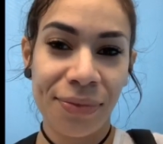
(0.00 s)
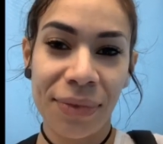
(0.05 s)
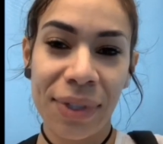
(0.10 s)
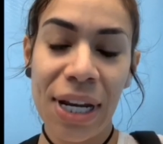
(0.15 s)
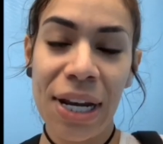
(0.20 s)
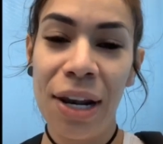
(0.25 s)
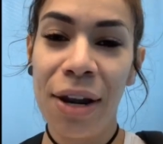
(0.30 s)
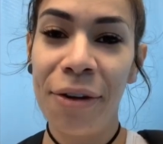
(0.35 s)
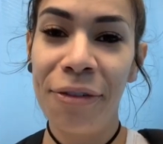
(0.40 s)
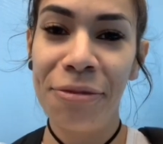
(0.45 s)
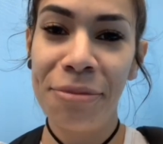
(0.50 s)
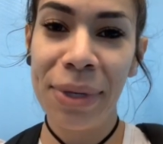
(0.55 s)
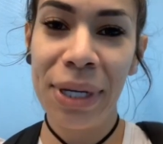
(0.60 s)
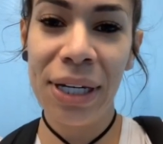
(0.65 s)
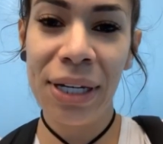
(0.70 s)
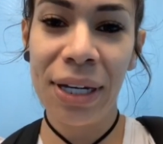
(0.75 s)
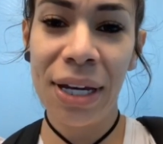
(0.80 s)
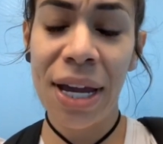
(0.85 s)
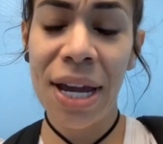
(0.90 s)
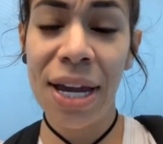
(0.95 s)
They love
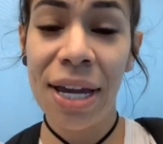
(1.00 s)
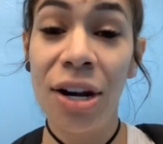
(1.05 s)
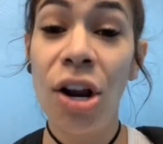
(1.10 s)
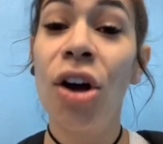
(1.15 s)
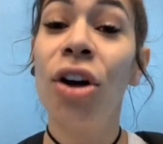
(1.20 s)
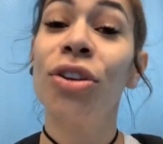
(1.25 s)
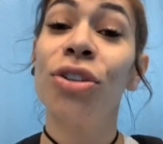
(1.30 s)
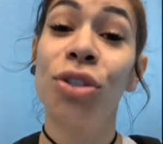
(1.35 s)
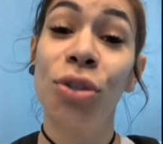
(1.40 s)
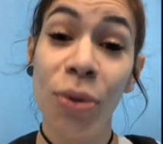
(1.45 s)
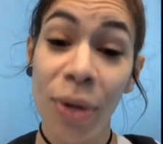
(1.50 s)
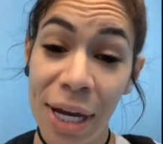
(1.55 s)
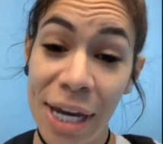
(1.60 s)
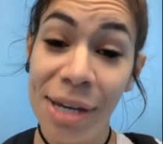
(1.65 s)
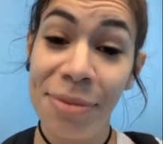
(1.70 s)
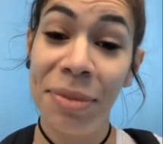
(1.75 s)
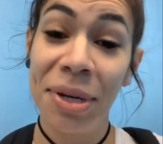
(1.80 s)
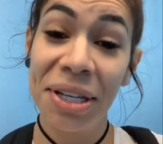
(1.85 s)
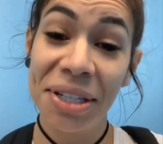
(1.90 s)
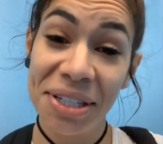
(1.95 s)
me and also
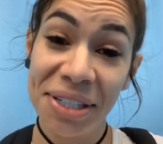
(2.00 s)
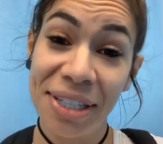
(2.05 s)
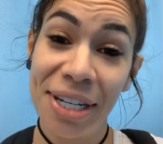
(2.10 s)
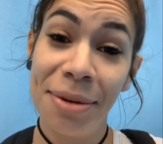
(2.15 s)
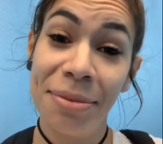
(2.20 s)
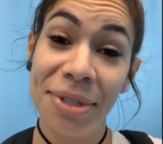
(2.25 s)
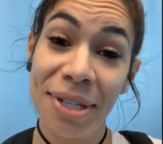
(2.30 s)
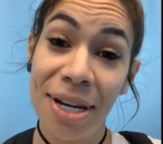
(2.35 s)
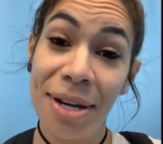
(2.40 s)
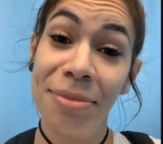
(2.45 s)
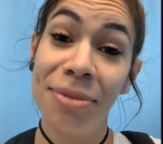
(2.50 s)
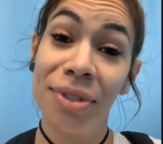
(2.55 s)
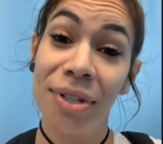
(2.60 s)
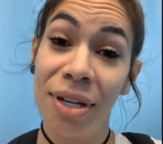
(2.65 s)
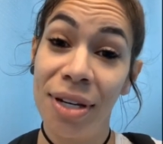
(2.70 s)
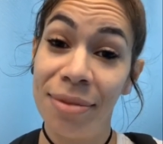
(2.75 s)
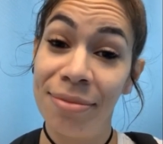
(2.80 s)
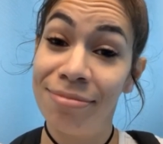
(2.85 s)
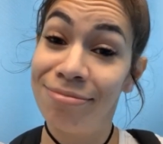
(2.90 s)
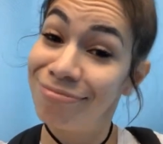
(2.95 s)
hate me at the same damn
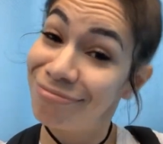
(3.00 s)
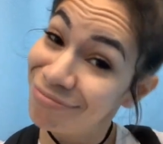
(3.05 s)
time.